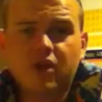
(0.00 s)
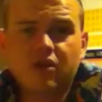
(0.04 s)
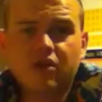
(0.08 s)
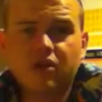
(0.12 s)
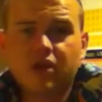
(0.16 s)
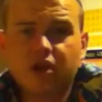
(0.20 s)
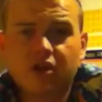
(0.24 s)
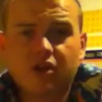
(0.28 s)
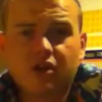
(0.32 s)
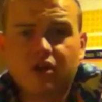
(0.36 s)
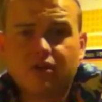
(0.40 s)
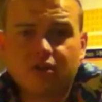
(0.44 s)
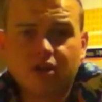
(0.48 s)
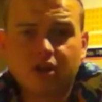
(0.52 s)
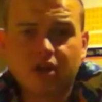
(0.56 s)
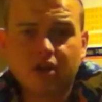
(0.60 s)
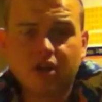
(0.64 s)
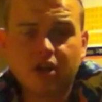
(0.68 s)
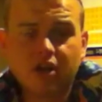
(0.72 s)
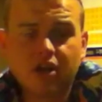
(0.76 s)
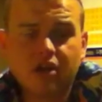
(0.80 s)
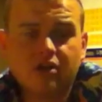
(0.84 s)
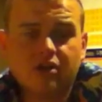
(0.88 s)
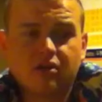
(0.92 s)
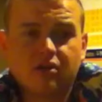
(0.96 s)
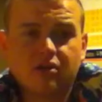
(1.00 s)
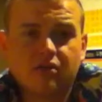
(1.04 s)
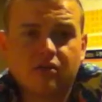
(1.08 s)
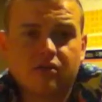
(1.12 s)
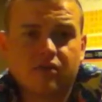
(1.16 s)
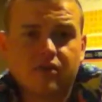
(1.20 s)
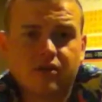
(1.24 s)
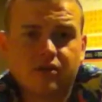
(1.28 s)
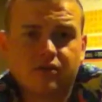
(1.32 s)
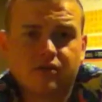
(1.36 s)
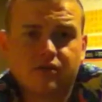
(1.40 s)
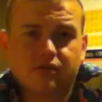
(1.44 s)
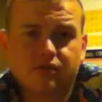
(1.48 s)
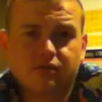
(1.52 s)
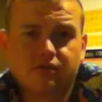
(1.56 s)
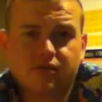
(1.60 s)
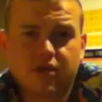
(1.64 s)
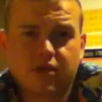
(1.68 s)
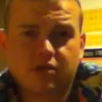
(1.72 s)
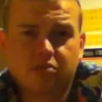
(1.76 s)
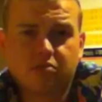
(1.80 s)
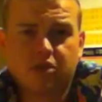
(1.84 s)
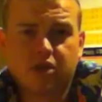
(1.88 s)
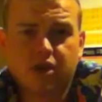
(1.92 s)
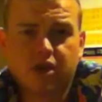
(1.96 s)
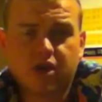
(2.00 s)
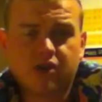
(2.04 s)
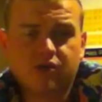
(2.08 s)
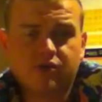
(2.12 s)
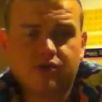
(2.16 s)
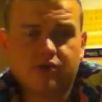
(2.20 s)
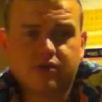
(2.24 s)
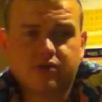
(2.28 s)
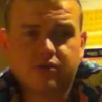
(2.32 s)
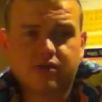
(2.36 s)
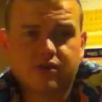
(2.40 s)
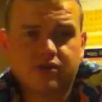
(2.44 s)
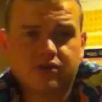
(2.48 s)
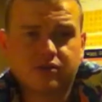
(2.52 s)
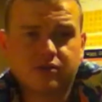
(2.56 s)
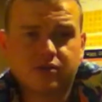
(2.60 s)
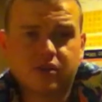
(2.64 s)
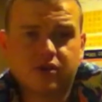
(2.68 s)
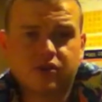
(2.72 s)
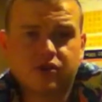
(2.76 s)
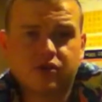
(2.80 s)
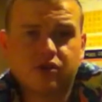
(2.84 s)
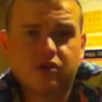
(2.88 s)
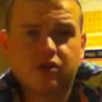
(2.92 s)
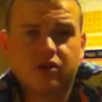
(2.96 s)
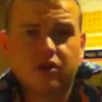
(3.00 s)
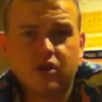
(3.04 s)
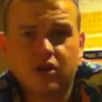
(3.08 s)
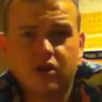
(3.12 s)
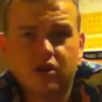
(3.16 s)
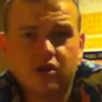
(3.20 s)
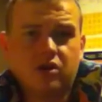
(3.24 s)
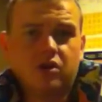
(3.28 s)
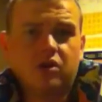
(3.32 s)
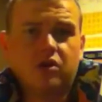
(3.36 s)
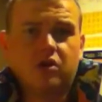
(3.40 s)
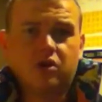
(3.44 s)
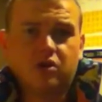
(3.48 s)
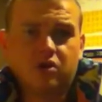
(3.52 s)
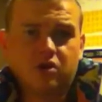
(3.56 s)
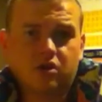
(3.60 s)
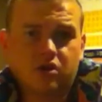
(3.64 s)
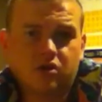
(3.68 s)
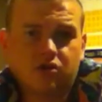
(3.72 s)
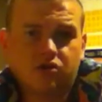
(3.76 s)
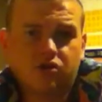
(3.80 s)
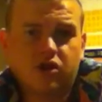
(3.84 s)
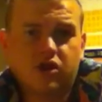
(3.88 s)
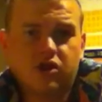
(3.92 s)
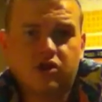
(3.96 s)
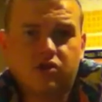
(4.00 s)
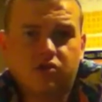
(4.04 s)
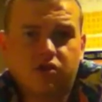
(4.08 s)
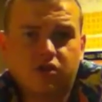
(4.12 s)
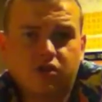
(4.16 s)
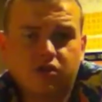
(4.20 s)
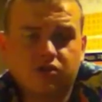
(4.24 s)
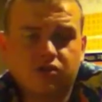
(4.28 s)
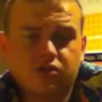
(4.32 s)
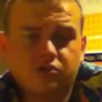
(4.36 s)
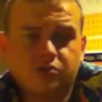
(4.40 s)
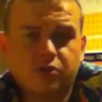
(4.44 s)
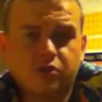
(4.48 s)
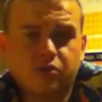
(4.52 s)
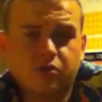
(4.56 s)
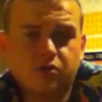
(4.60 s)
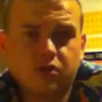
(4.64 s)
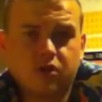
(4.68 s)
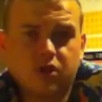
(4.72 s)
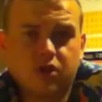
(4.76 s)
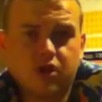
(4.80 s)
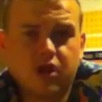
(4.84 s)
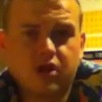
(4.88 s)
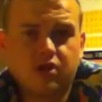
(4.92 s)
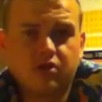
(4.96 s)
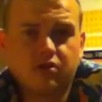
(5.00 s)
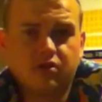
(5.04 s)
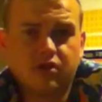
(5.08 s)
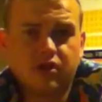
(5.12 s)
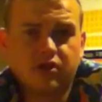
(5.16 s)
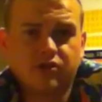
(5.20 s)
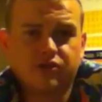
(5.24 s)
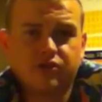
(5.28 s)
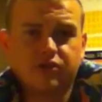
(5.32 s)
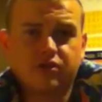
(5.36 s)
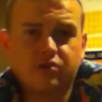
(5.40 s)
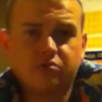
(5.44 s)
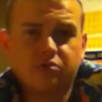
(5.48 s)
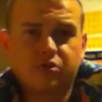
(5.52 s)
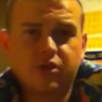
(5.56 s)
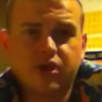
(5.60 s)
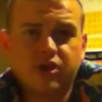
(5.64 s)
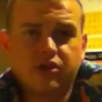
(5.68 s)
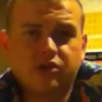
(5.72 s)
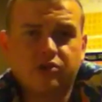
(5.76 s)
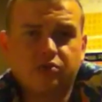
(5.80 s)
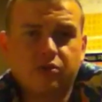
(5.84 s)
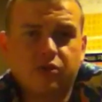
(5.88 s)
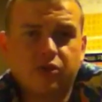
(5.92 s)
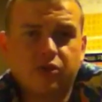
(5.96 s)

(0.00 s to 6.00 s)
that you're ever going to need for your bug out sort of situation. A chest rig that's small, light, doesn't impede your